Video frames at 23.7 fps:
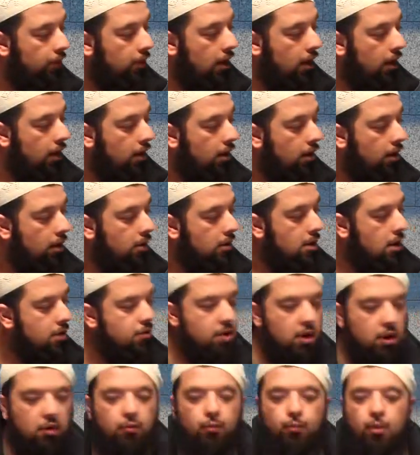Okay. Now,
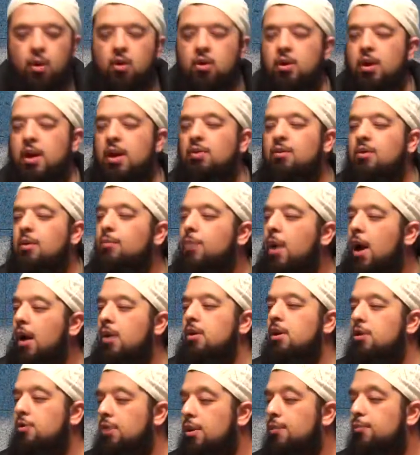this book is a
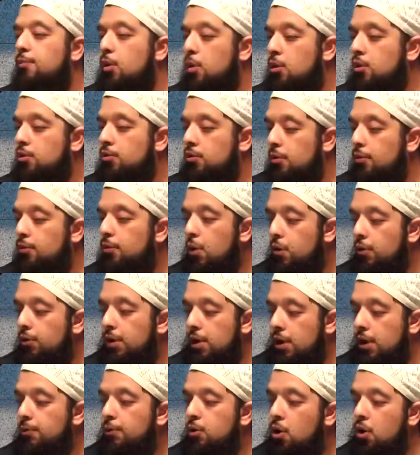pioneering book, the book
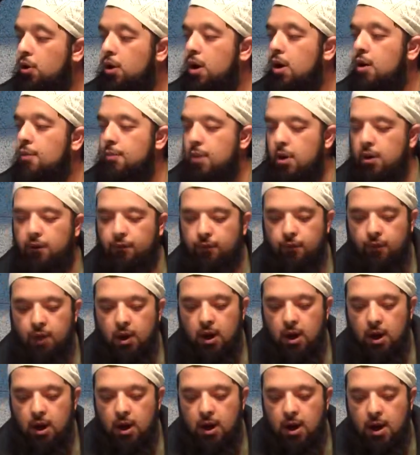that I'm talking about,
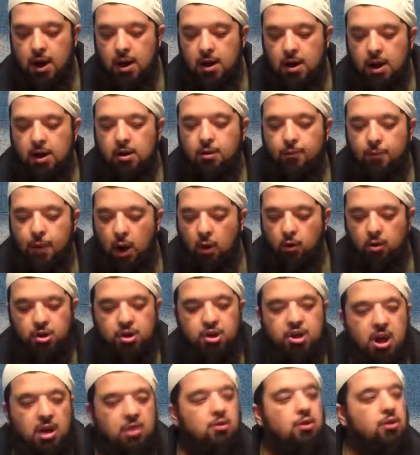and in
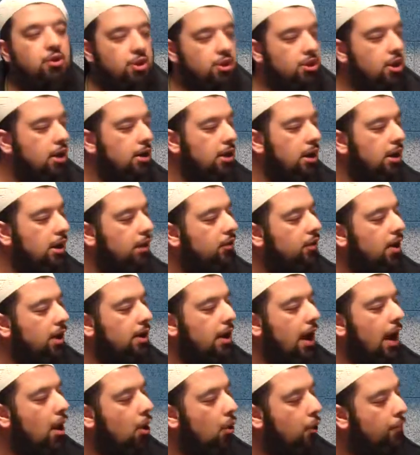about gender studies
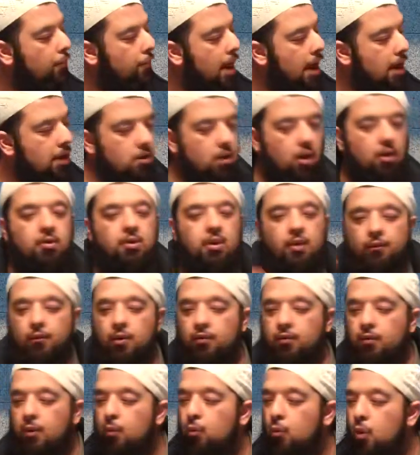and how men are
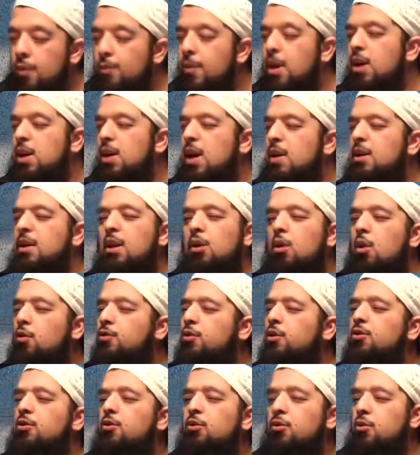different from women, and it
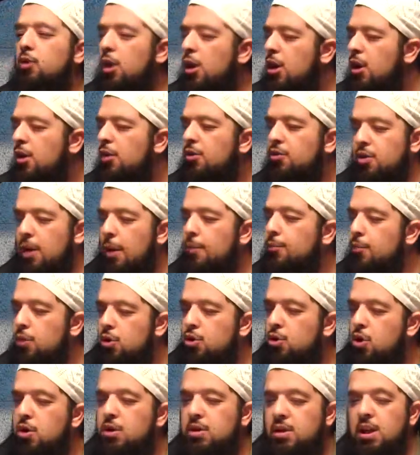goes into
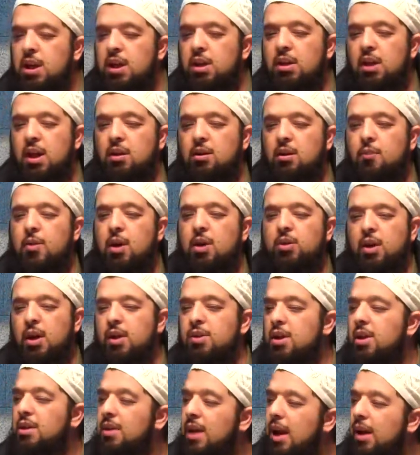some good detail about it.
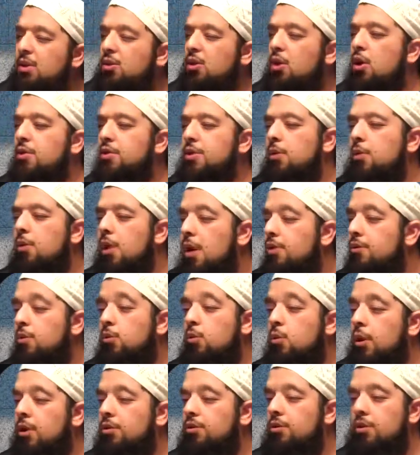And then later on, there were
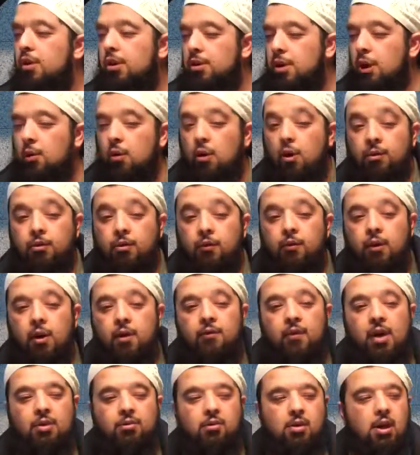other works done that were also
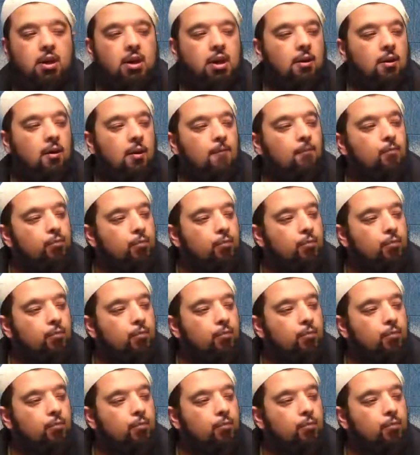very fascinating.